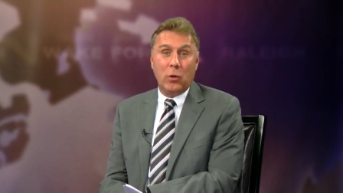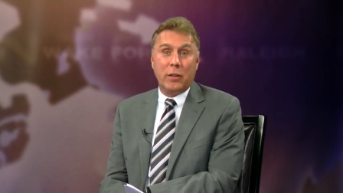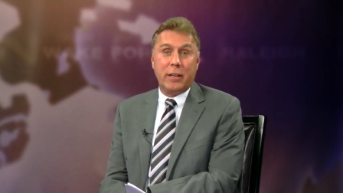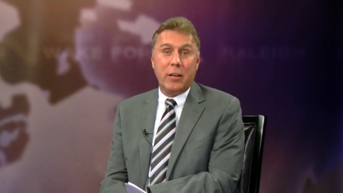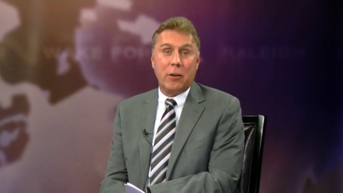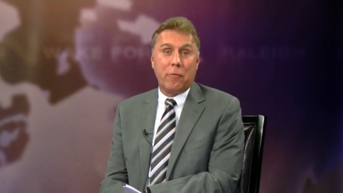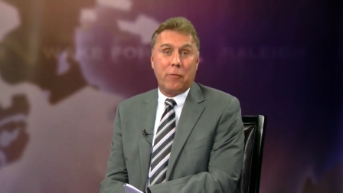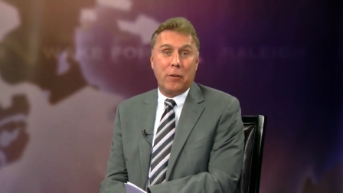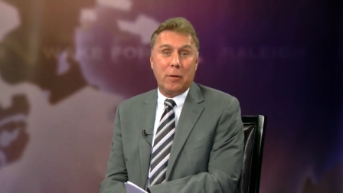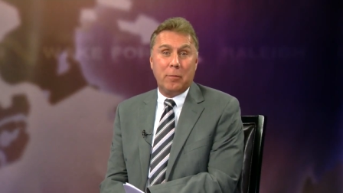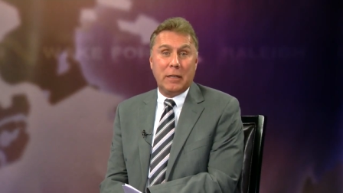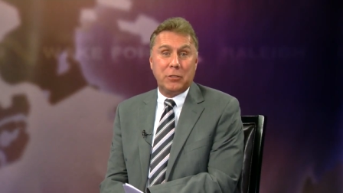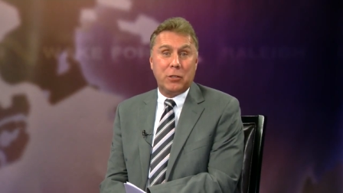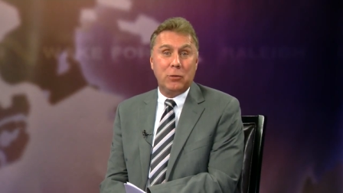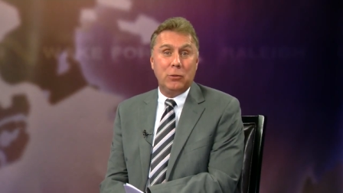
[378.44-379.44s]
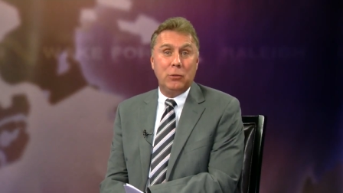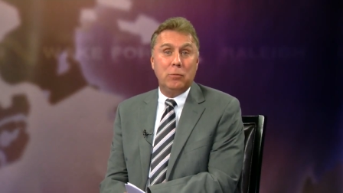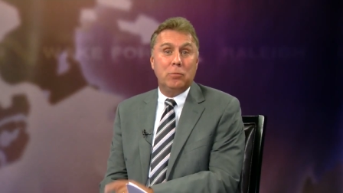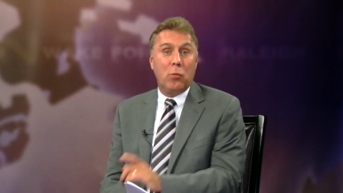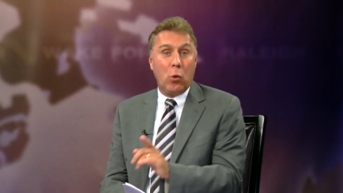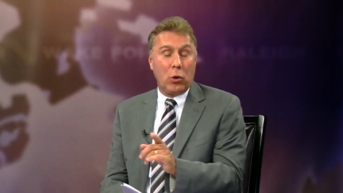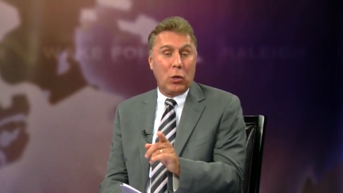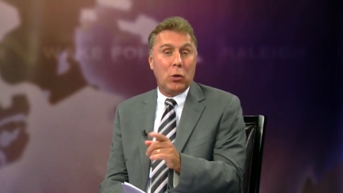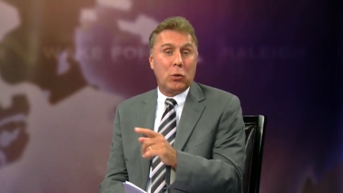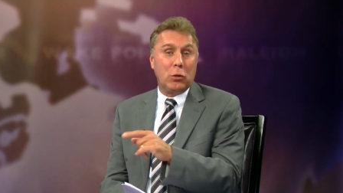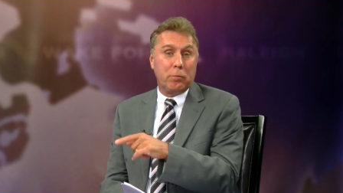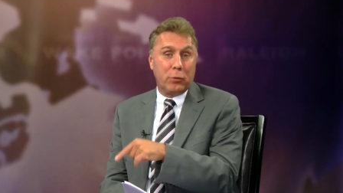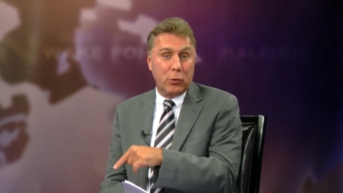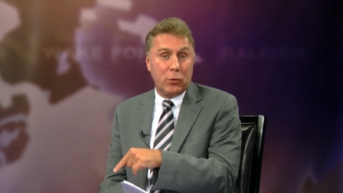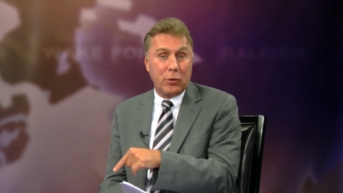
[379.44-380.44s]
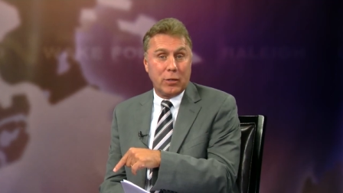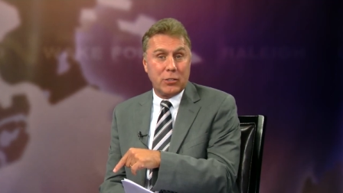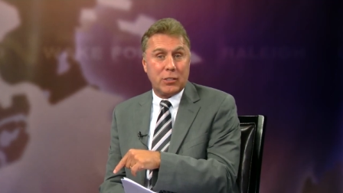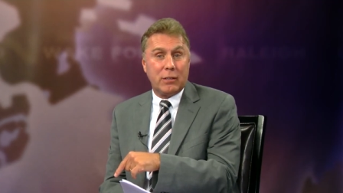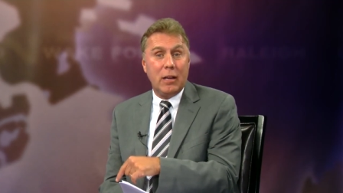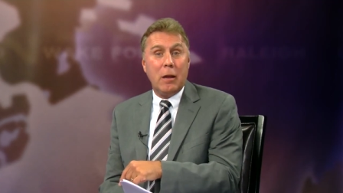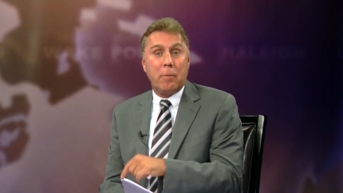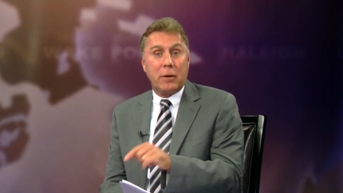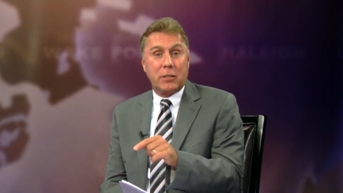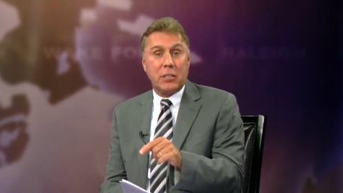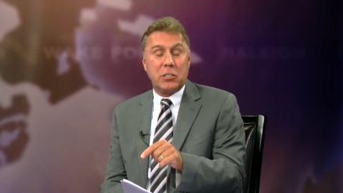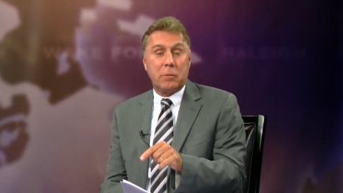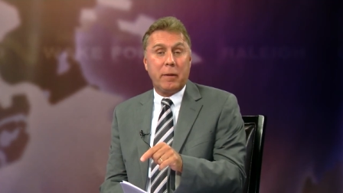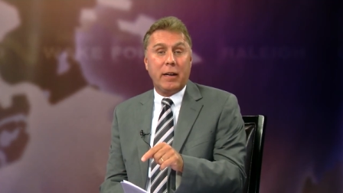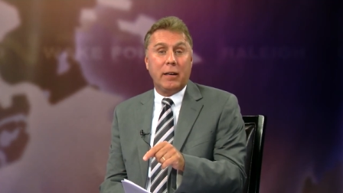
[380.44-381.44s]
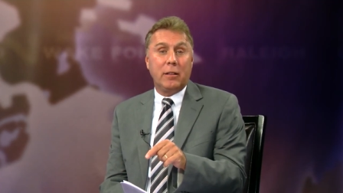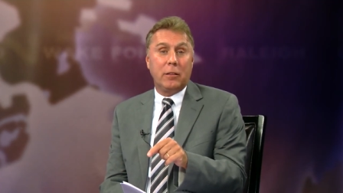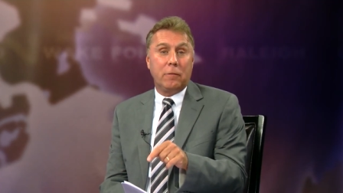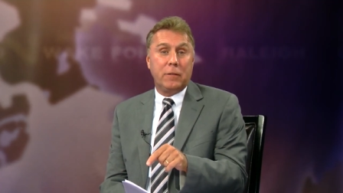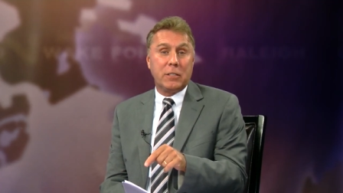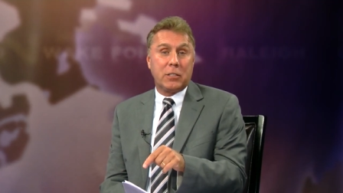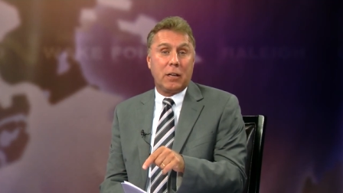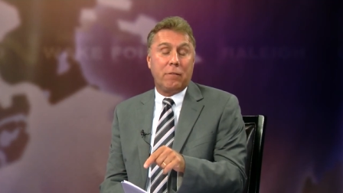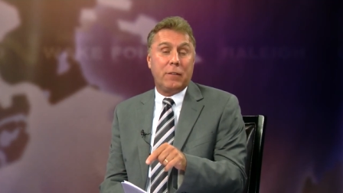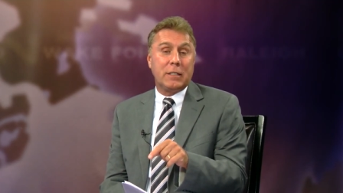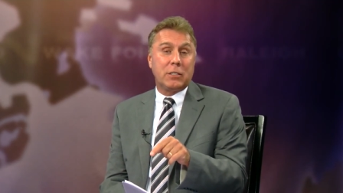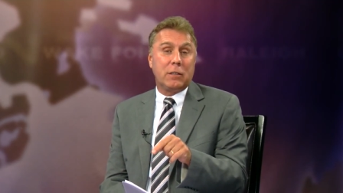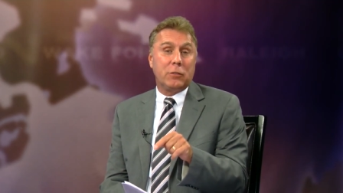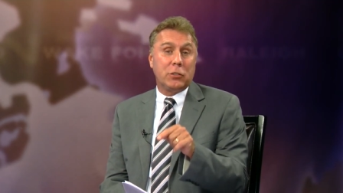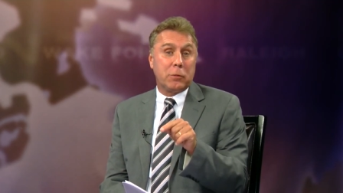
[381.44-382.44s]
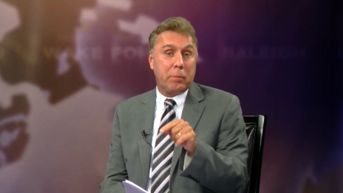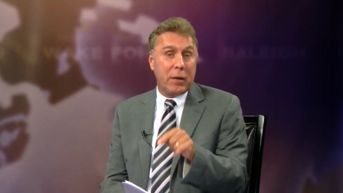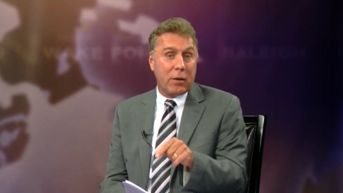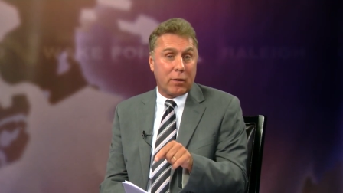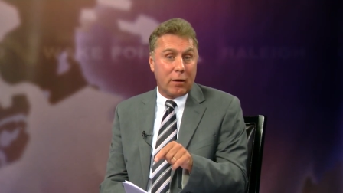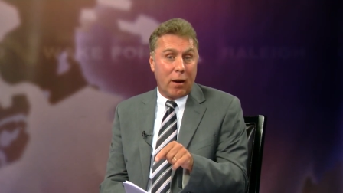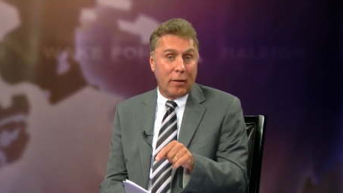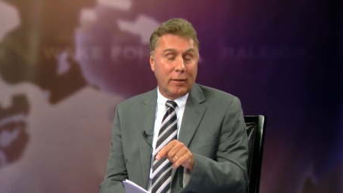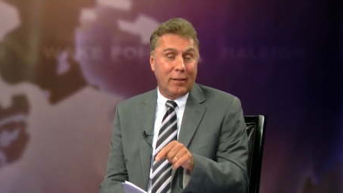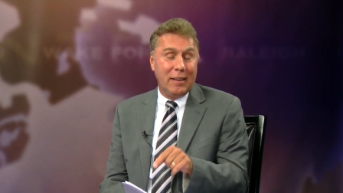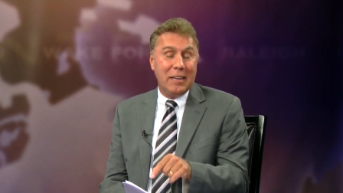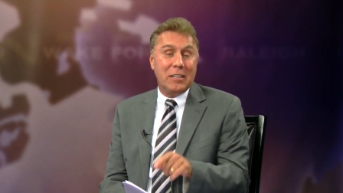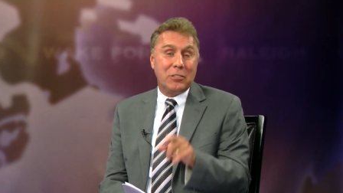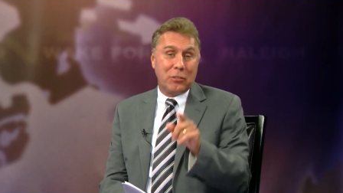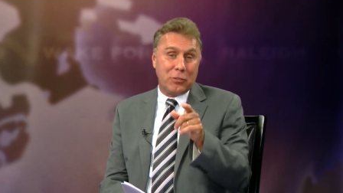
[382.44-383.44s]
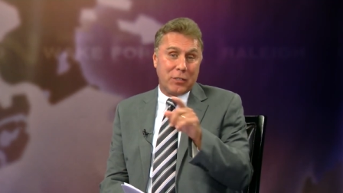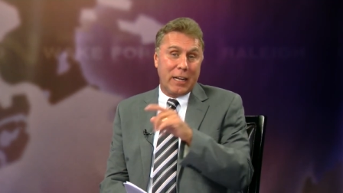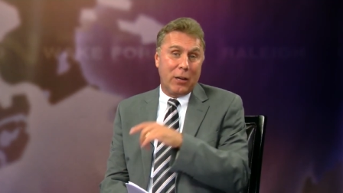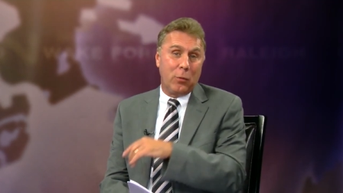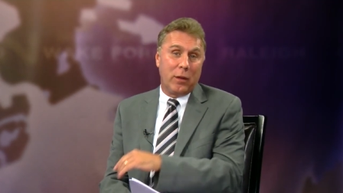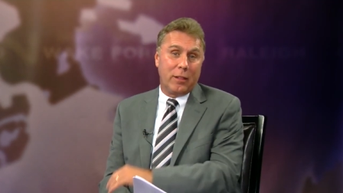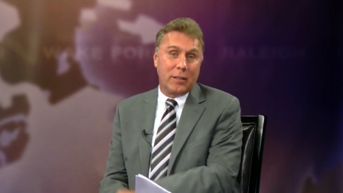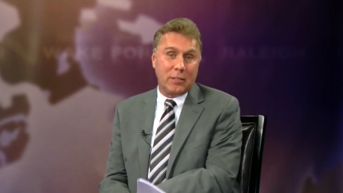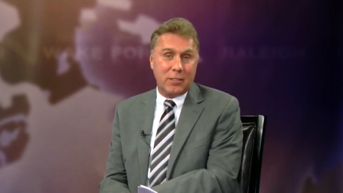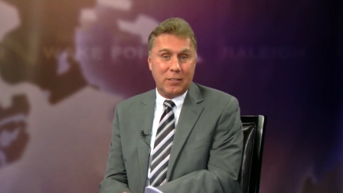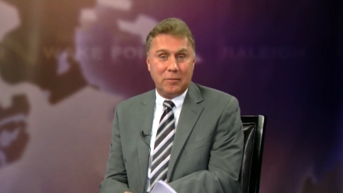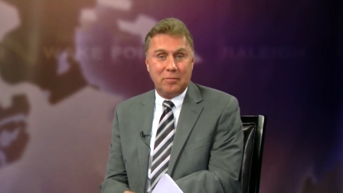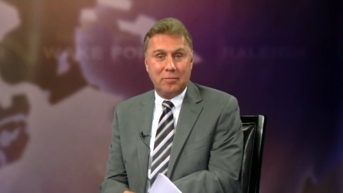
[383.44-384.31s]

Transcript: We'll hear from two more local brewers participating in the festival's beer garden, so stay with us.